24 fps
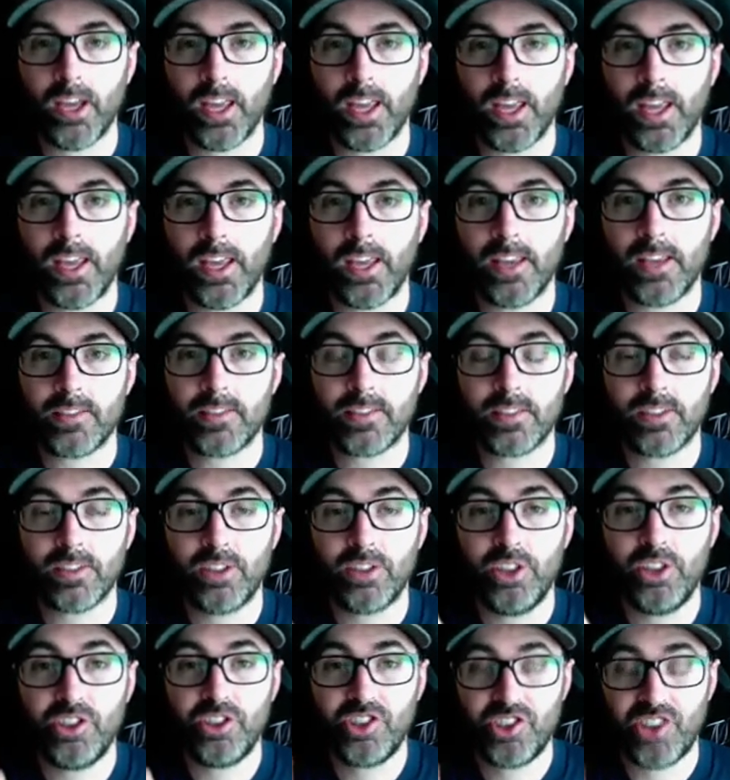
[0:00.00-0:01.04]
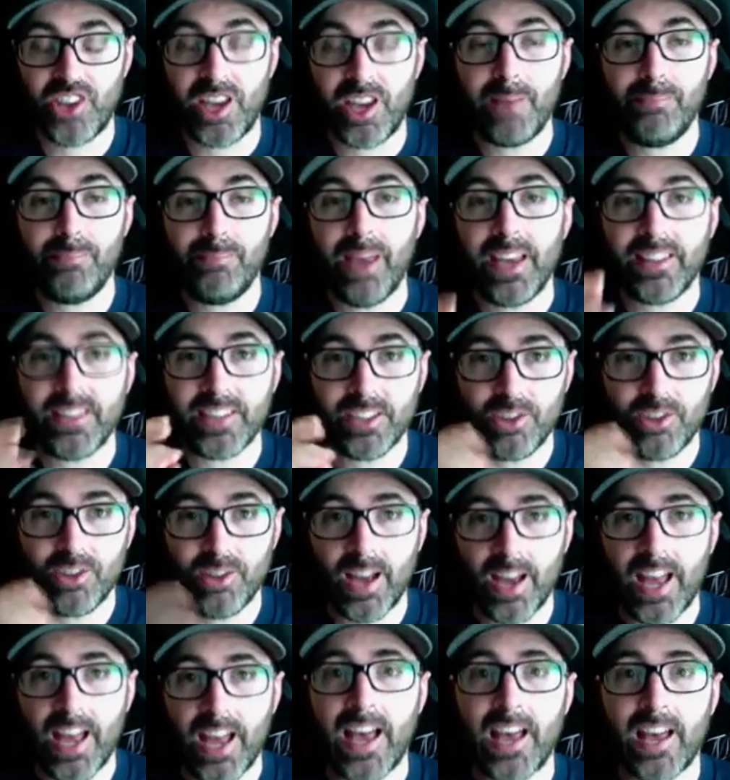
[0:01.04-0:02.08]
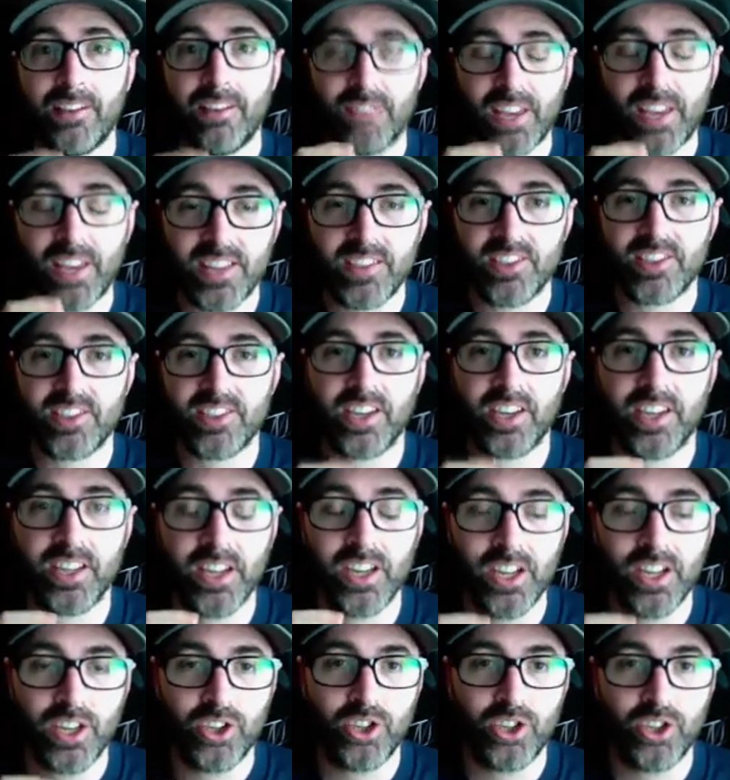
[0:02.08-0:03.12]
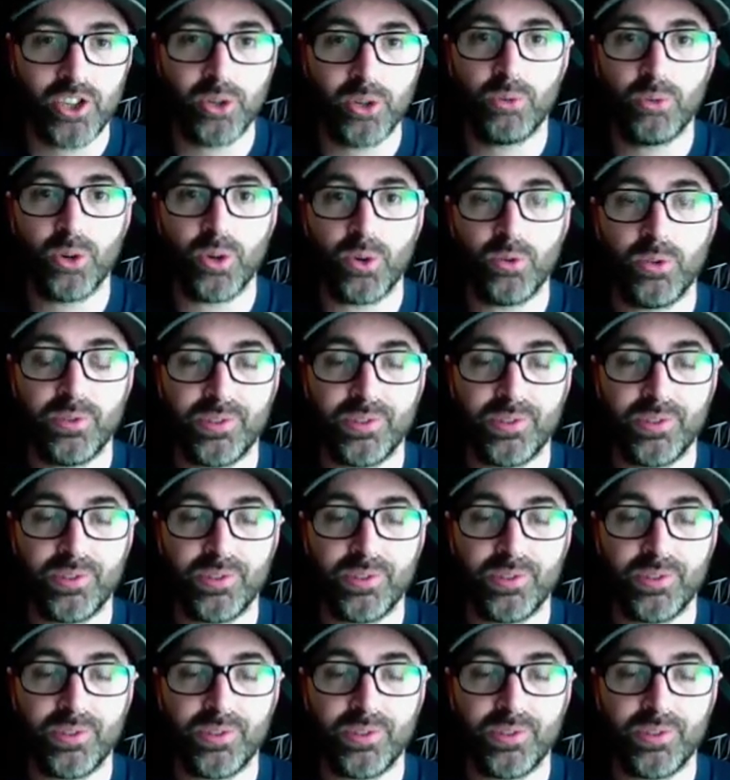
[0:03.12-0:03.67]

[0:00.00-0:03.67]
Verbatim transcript: is the JPEG that you have inside your RAW